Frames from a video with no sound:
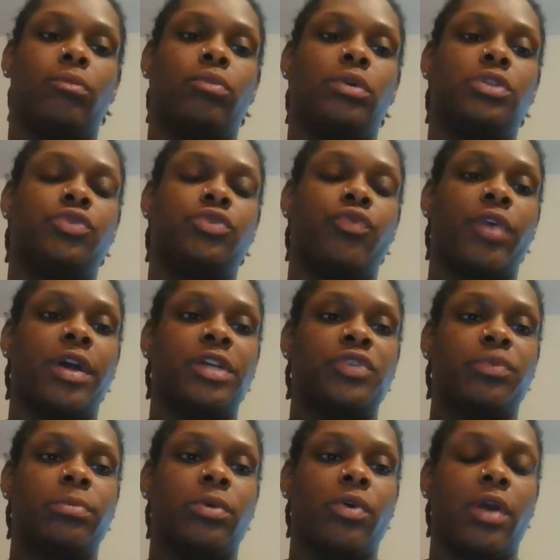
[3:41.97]
which ranged
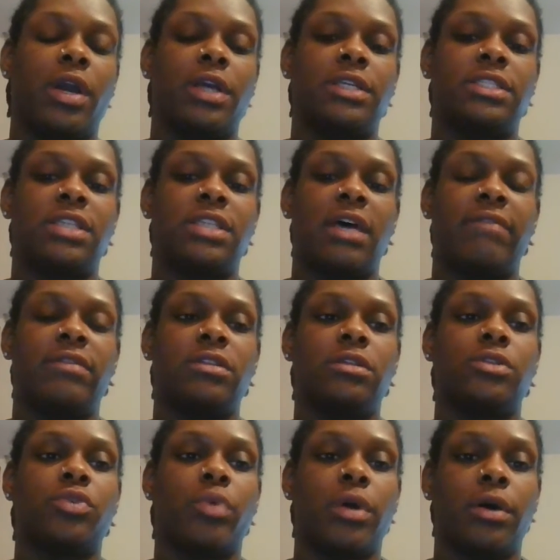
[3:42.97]
from grade 7
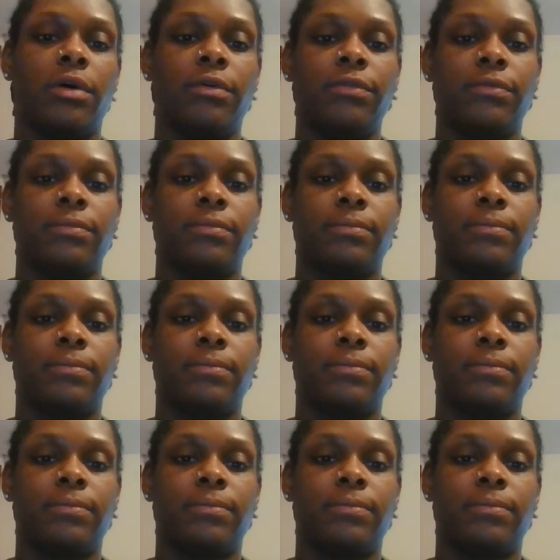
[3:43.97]
to 12.